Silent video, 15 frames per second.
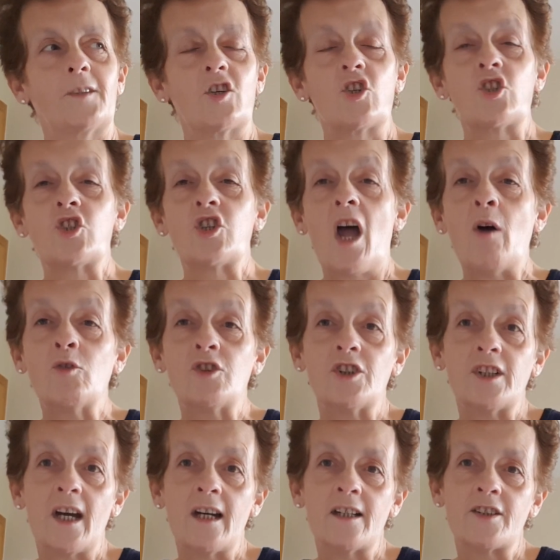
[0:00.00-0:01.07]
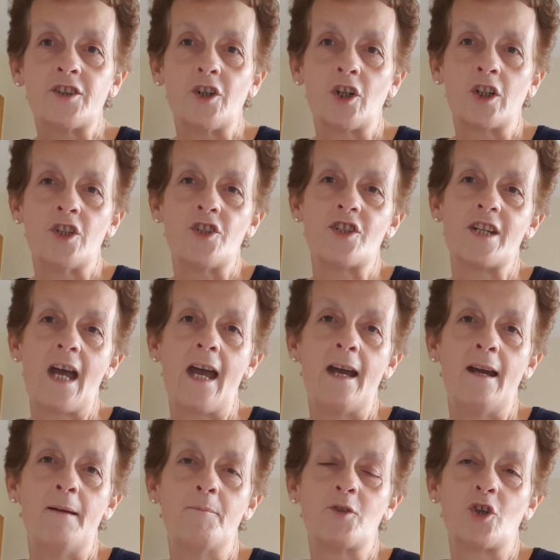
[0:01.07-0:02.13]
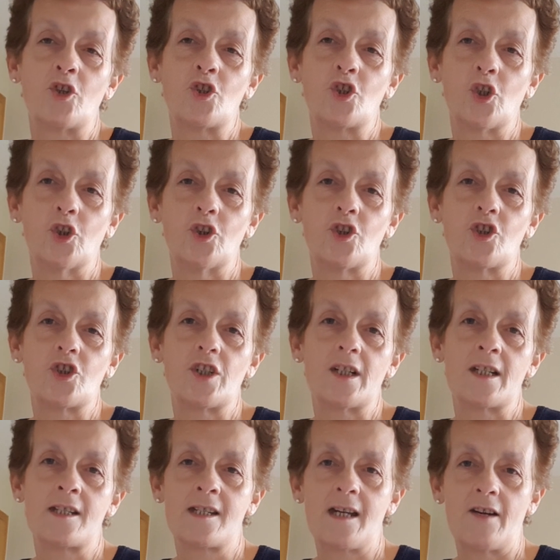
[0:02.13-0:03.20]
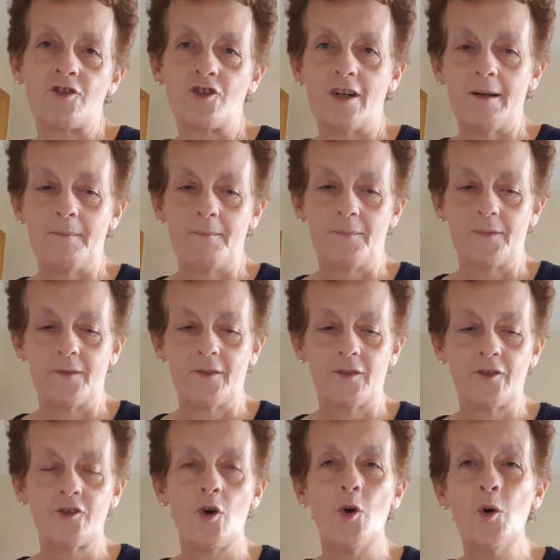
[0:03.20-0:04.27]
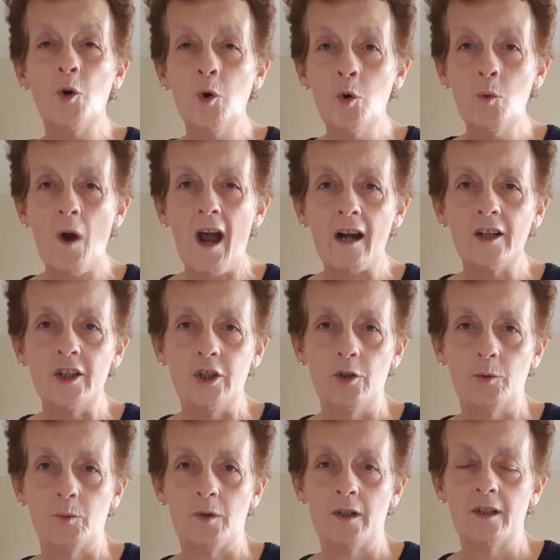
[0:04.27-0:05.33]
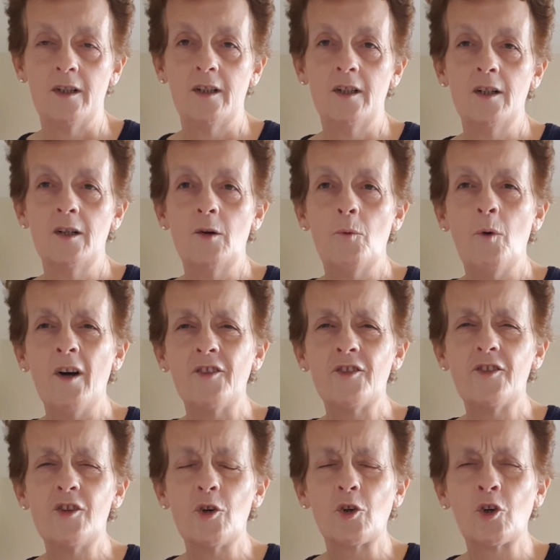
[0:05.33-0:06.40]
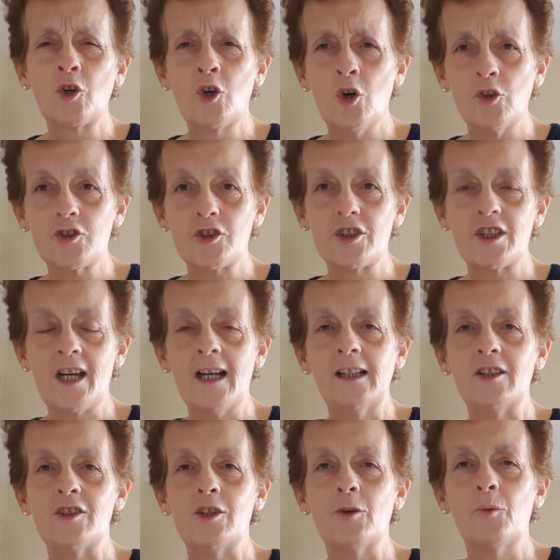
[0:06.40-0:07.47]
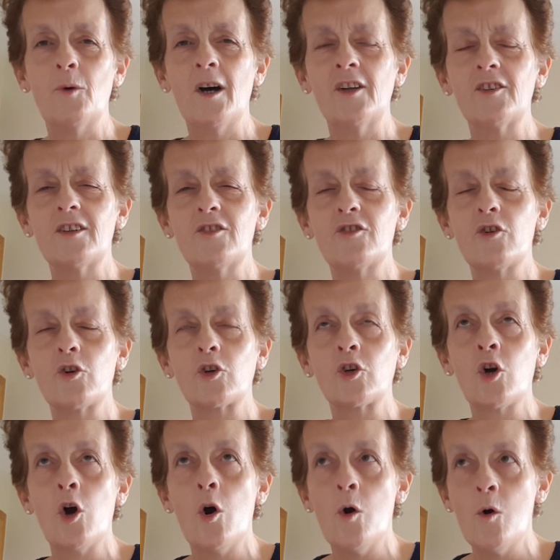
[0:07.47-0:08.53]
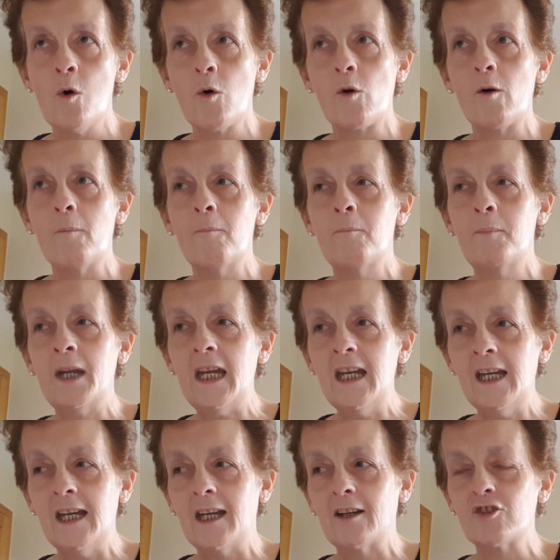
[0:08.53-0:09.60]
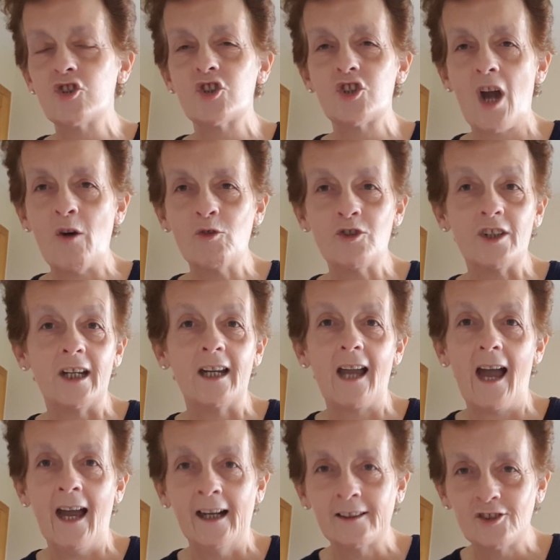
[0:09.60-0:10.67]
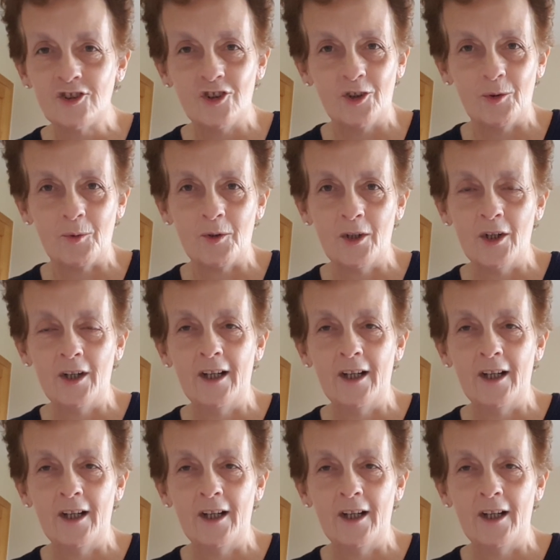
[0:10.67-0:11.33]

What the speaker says: shouted at or condemned or judged, etc. So who are you? What's your gut telling you? What is your core being shouting at you?